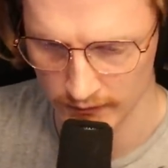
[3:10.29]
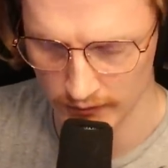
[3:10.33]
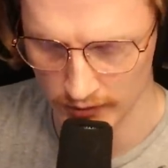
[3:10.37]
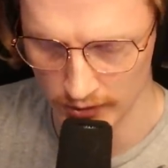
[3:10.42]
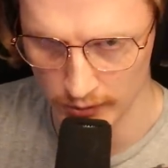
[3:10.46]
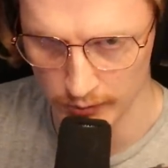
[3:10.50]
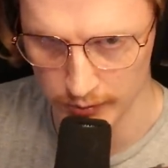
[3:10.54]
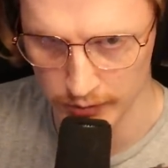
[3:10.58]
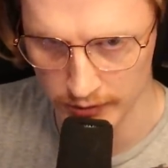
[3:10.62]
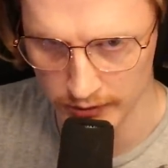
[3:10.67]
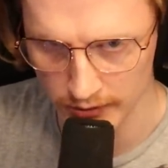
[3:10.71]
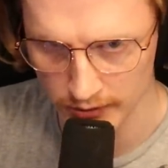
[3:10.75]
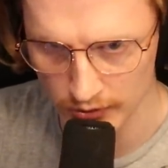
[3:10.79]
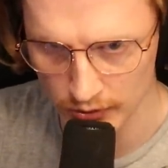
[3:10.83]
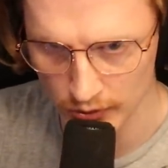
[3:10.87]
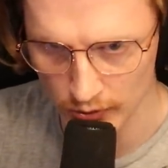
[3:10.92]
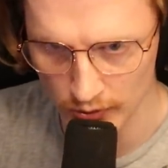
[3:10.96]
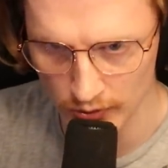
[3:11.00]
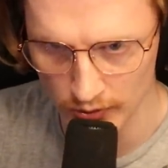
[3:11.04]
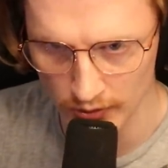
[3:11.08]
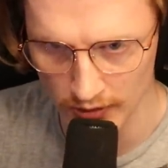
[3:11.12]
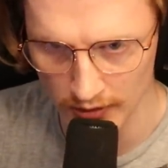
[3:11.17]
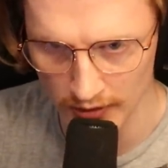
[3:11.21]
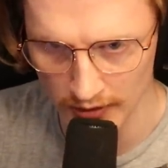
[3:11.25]
Open the
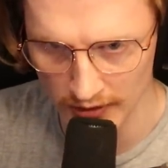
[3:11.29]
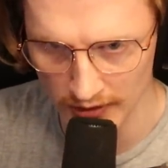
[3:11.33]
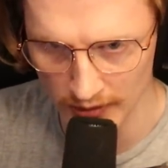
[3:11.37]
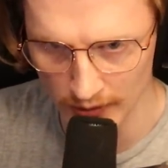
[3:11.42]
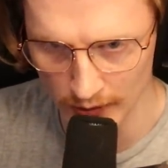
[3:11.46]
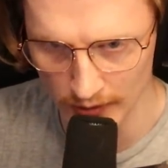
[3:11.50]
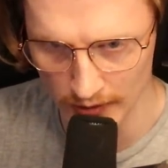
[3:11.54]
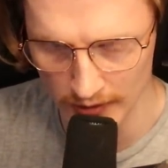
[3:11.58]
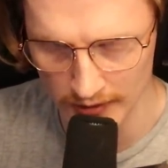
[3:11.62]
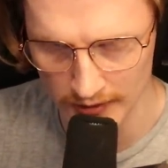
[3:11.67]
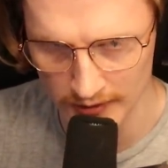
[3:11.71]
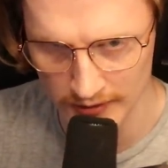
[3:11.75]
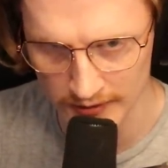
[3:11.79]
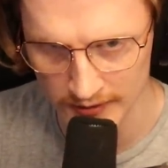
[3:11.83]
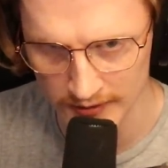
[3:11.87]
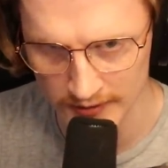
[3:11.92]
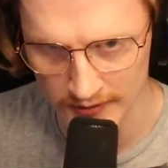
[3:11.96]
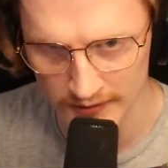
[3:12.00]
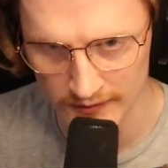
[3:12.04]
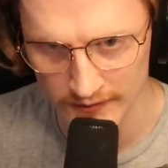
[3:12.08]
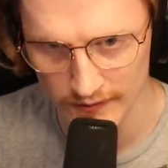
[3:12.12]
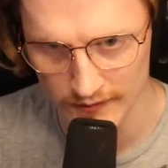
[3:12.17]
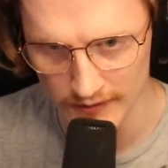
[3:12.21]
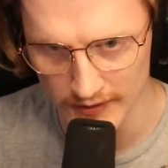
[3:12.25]
door, Clara.
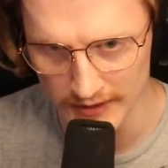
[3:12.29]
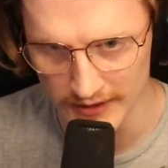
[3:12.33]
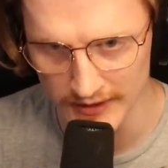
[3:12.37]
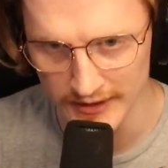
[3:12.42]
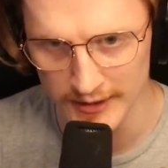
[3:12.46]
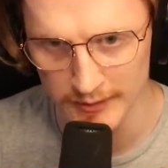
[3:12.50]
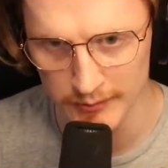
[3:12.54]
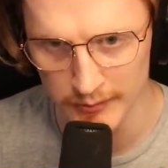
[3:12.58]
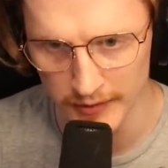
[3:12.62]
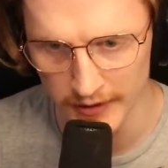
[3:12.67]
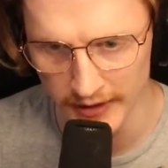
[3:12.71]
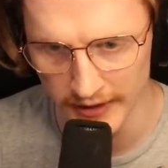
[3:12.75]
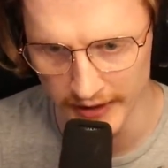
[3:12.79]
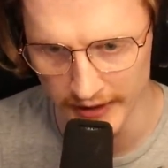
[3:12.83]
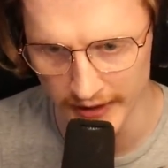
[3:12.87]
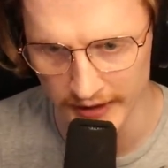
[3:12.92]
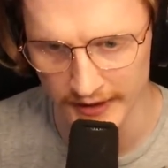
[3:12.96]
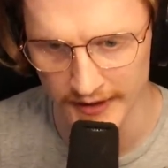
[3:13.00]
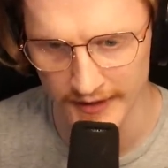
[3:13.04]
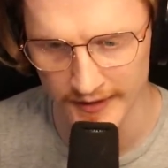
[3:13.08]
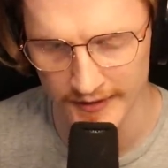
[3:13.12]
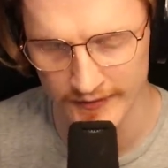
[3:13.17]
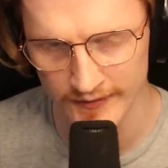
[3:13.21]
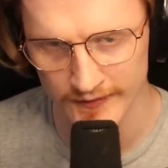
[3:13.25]
It's
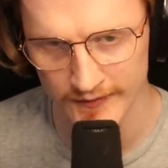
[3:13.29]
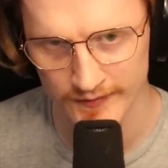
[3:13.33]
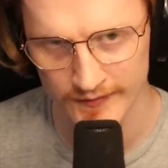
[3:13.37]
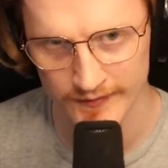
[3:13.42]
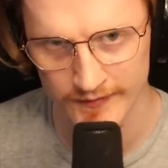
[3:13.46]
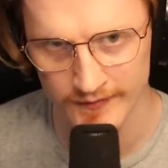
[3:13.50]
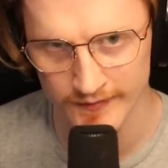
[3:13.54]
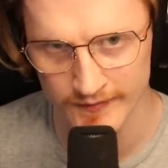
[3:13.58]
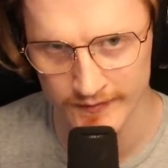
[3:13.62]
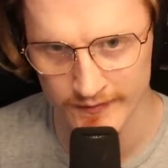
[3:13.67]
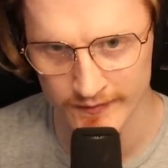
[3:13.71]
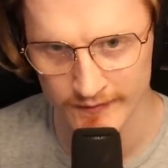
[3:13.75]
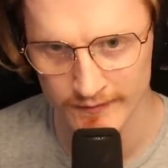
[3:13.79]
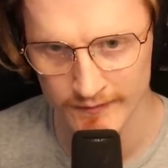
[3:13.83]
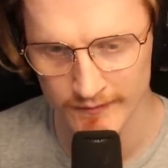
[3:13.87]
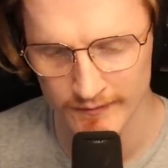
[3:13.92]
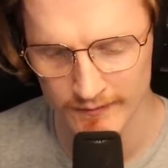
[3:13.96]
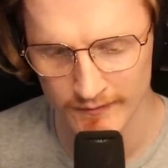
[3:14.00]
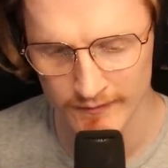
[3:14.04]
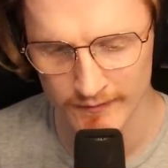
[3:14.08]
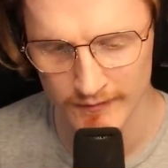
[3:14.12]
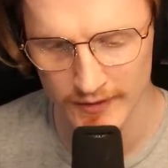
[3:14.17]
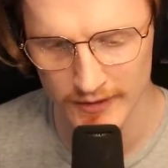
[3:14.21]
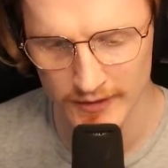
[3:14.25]
me.
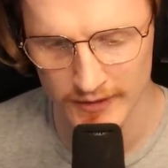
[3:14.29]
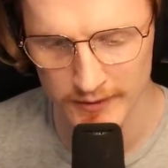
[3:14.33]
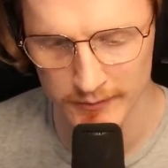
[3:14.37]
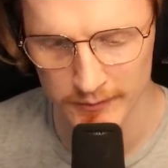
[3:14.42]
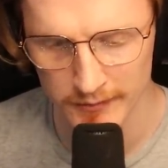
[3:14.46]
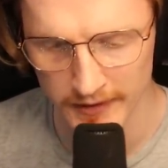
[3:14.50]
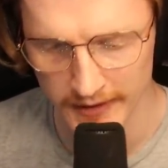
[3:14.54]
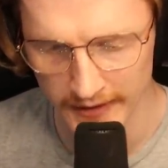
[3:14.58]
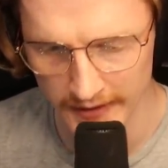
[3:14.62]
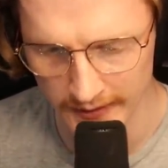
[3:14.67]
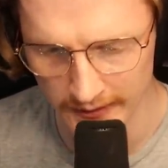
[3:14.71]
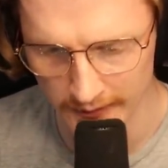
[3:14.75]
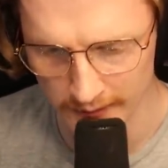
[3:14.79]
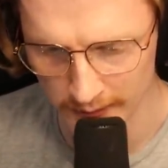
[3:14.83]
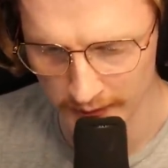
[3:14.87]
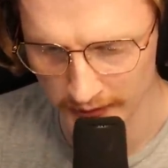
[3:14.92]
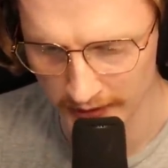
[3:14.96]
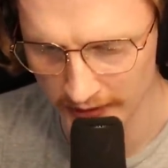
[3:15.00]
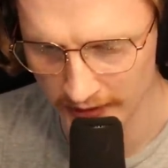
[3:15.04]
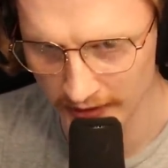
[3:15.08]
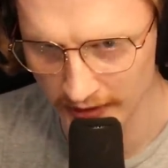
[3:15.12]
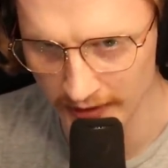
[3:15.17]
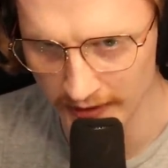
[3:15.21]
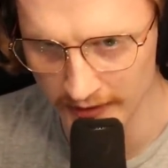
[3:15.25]
It's me,
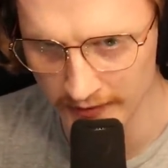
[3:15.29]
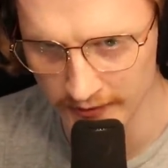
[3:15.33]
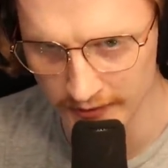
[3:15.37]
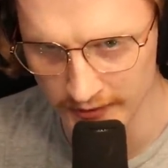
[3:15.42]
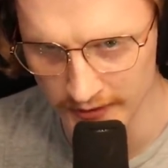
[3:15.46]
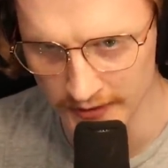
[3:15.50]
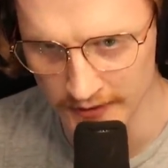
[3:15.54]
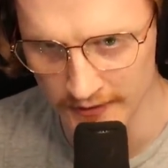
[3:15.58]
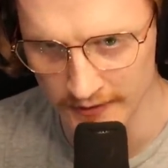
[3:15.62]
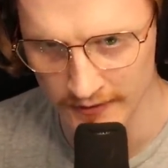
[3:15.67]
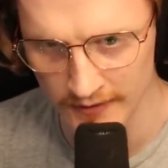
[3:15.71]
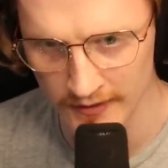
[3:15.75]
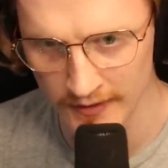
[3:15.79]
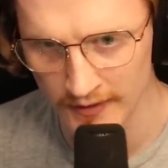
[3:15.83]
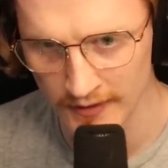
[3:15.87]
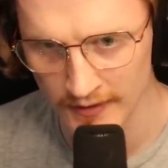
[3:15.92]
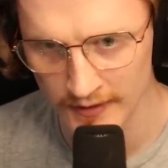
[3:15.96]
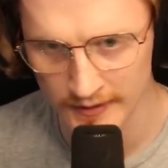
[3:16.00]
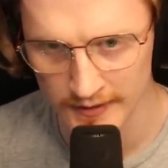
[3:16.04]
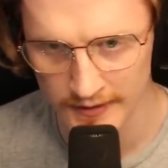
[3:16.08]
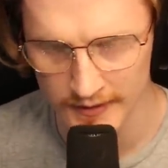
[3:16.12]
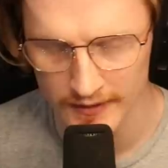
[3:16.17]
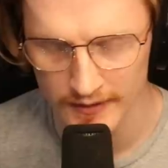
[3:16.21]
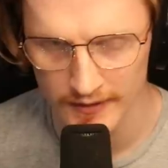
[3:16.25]
Michael Afton.
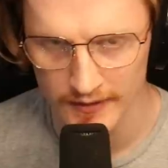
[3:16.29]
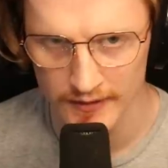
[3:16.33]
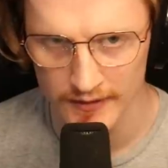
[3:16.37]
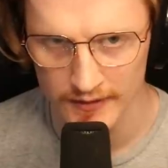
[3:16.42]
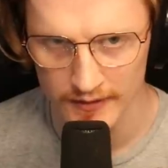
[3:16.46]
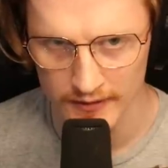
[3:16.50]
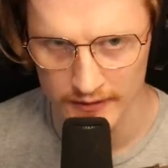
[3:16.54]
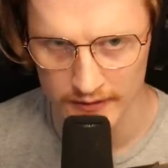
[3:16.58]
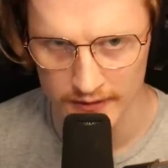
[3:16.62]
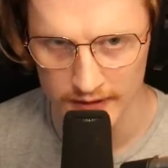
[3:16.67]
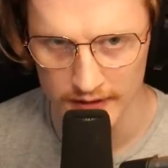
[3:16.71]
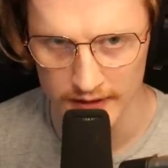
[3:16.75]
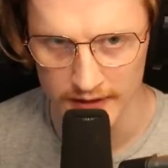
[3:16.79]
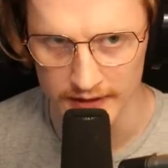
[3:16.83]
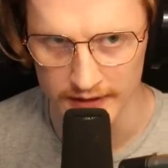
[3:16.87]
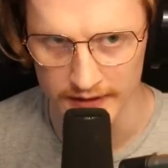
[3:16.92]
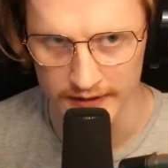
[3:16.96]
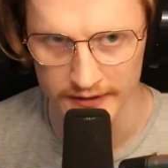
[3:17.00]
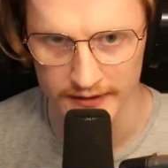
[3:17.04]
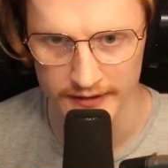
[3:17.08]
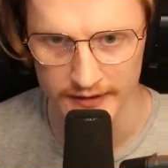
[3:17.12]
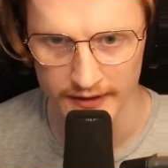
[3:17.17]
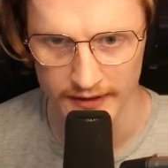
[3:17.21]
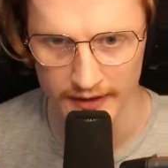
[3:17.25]
I
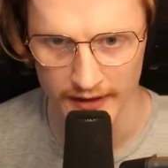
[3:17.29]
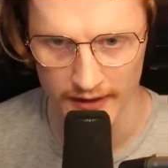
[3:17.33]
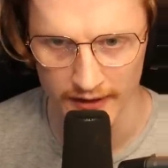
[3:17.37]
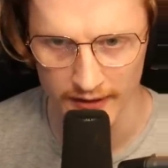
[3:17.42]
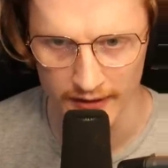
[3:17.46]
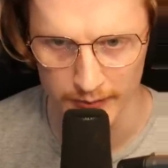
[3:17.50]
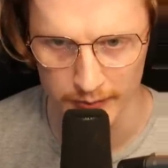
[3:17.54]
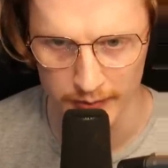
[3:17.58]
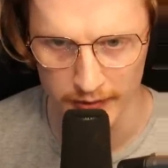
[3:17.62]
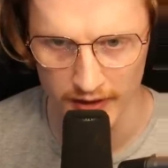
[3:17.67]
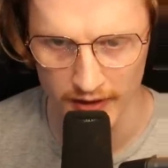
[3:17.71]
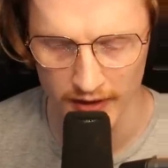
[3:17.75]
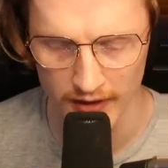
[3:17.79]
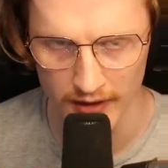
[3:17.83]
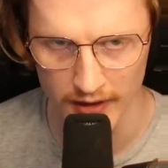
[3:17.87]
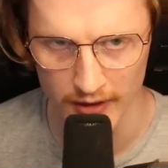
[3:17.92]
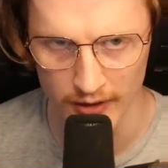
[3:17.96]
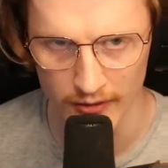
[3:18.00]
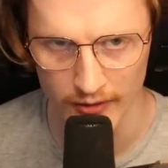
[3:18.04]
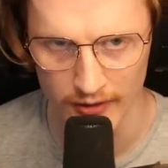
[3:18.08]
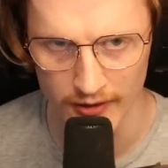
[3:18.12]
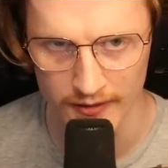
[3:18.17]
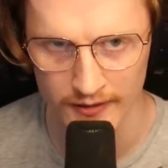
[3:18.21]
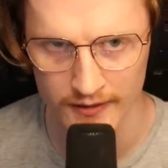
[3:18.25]
need help,
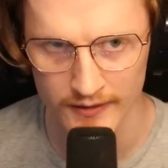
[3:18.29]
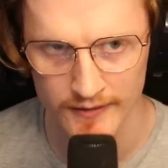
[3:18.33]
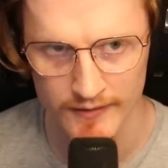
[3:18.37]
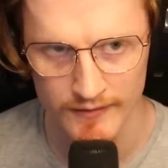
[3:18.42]
Clara.